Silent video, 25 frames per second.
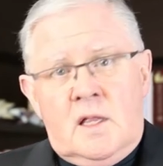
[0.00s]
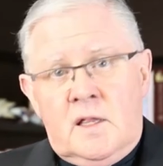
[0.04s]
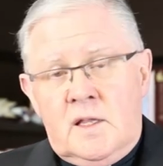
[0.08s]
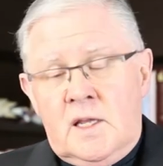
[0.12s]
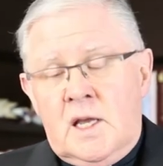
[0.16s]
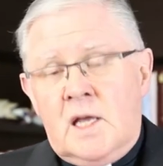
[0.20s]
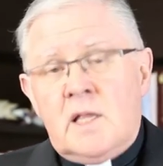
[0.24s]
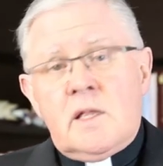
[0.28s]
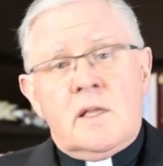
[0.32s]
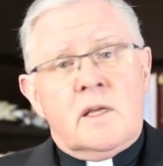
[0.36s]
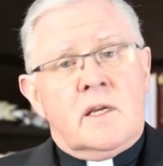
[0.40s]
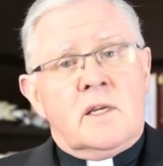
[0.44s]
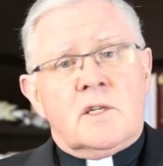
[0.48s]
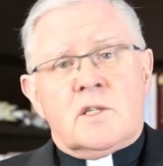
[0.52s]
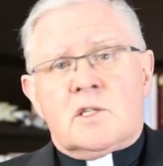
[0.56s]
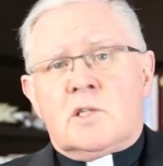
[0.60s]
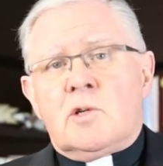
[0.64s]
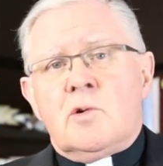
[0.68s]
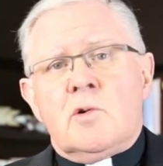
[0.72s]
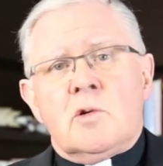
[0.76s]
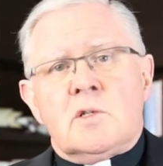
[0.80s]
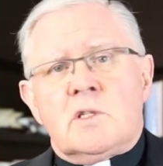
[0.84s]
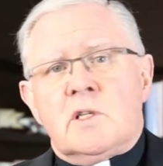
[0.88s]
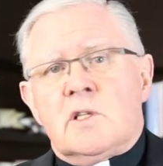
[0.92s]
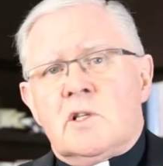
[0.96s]
The other thing is
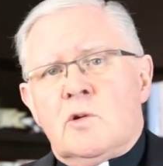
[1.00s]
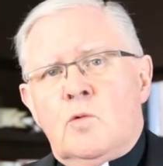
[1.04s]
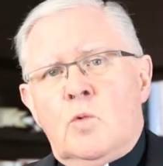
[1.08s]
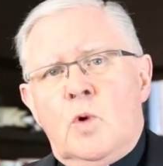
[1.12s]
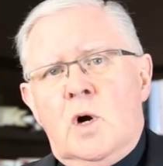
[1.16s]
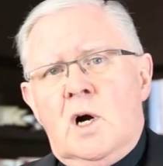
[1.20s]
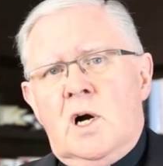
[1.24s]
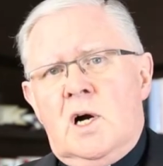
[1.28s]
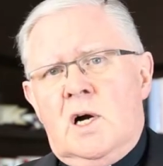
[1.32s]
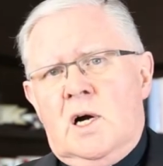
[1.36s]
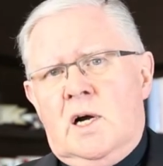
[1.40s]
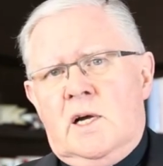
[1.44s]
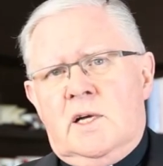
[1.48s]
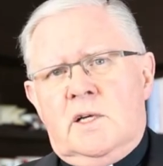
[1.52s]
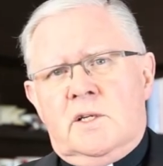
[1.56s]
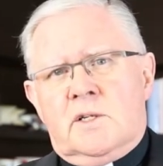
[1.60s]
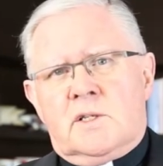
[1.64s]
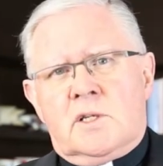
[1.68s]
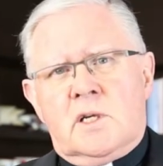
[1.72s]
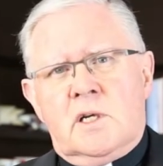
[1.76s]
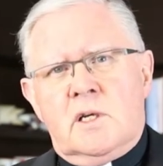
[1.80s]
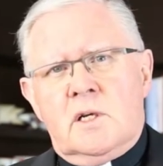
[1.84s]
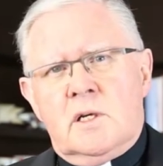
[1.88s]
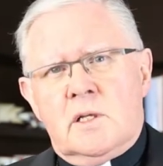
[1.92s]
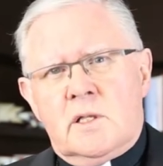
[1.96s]
talk to the
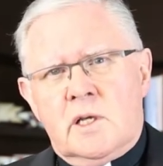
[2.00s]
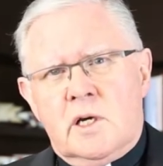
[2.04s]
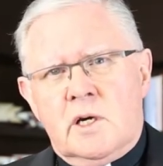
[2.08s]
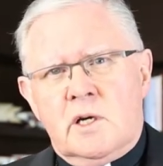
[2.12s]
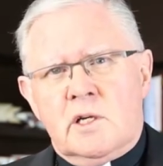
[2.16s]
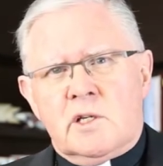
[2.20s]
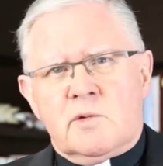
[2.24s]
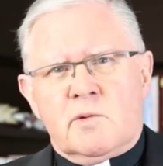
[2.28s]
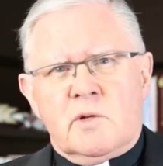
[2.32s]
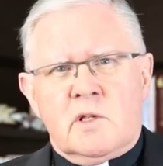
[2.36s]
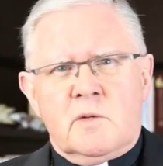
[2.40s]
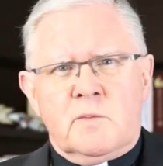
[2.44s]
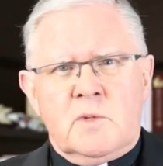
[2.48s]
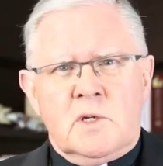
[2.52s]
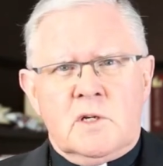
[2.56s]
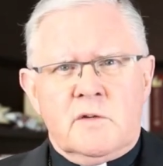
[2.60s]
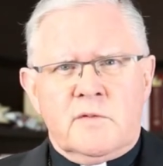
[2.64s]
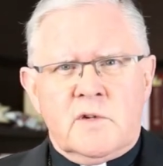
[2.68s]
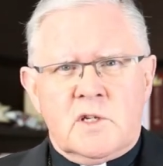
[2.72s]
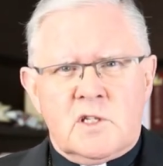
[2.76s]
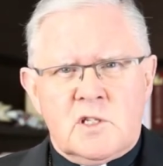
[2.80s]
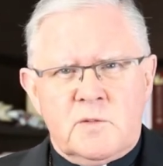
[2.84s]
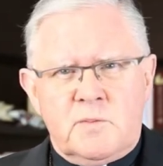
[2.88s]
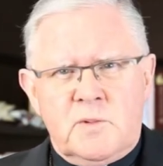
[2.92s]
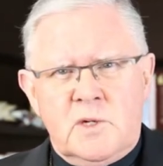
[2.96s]
wise, those with a bit
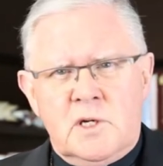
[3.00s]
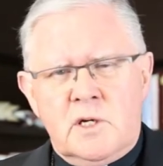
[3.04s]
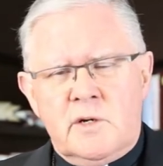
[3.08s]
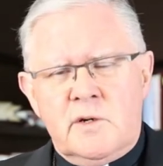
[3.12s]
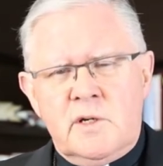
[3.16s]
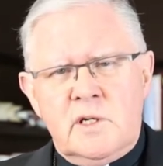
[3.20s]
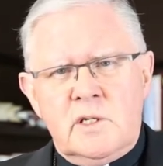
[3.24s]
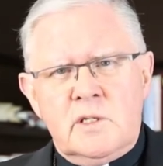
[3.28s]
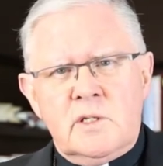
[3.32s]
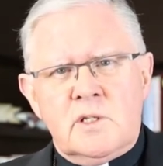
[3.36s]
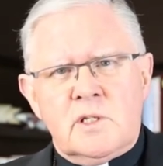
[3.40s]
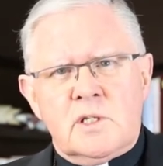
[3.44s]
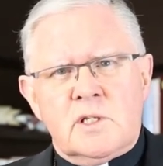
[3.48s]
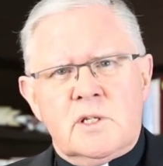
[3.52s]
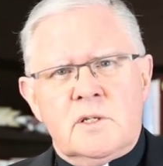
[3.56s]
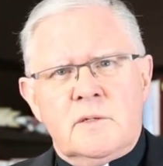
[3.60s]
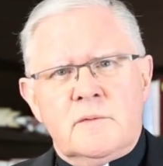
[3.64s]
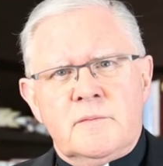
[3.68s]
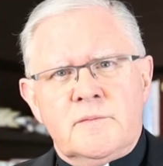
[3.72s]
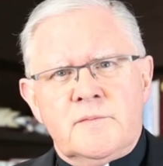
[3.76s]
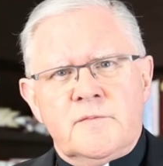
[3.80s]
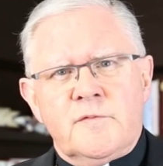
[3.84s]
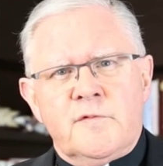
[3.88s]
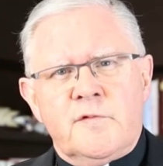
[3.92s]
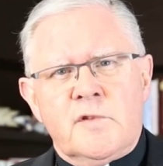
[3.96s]
of experience,
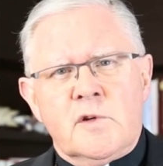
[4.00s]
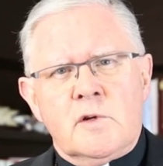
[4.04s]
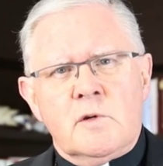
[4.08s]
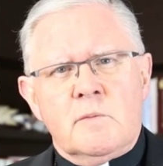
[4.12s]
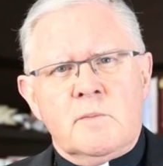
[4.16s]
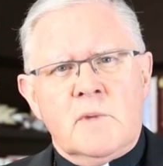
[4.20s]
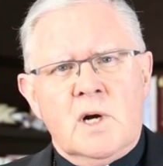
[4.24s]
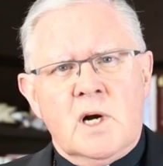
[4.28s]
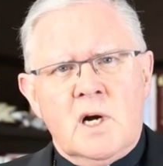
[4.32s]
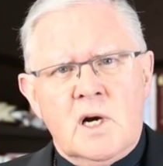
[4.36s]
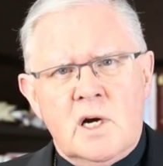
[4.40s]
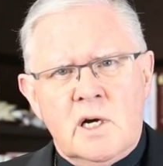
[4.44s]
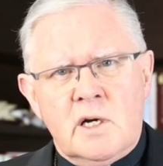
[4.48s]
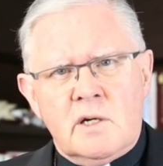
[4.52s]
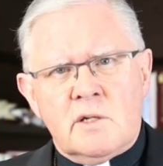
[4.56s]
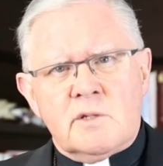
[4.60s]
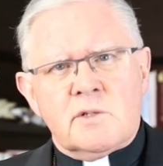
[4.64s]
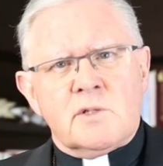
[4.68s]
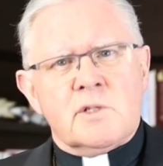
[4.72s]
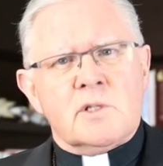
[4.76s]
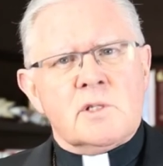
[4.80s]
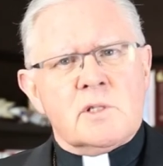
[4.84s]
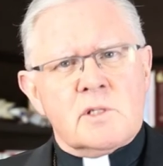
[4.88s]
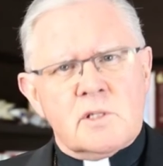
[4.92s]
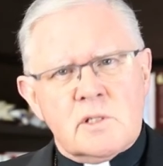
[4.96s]
a few
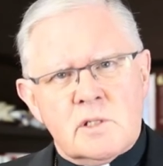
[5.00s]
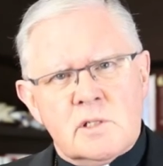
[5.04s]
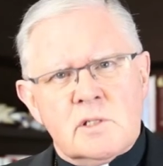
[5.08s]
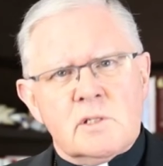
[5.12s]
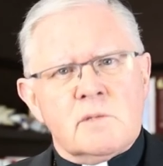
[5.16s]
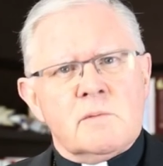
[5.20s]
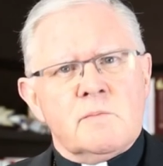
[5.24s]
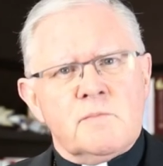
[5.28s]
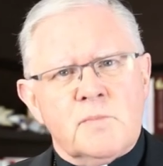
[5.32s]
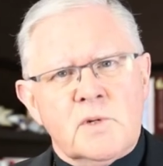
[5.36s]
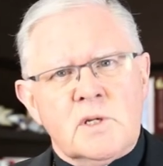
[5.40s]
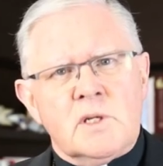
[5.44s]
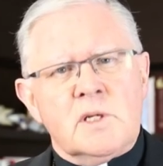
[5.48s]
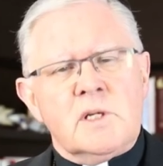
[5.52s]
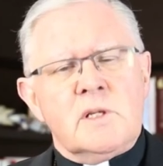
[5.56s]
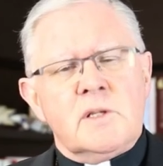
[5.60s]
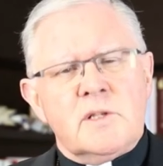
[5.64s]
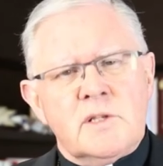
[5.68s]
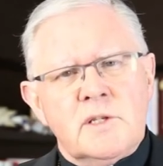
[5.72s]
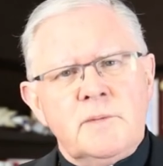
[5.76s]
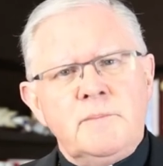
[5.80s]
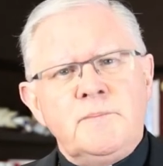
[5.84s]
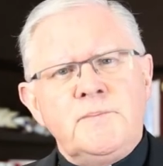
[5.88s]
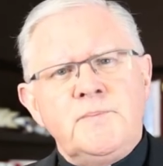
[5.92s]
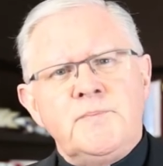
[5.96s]
miles
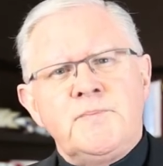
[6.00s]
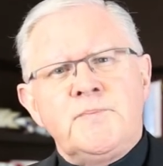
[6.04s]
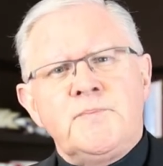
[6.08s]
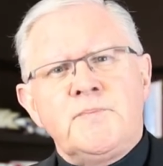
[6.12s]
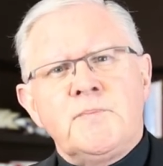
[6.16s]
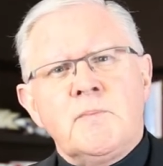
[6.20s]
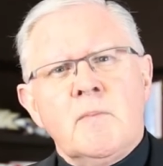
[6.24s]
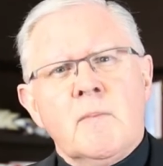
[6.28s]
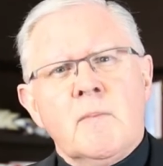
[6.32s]
beneath them.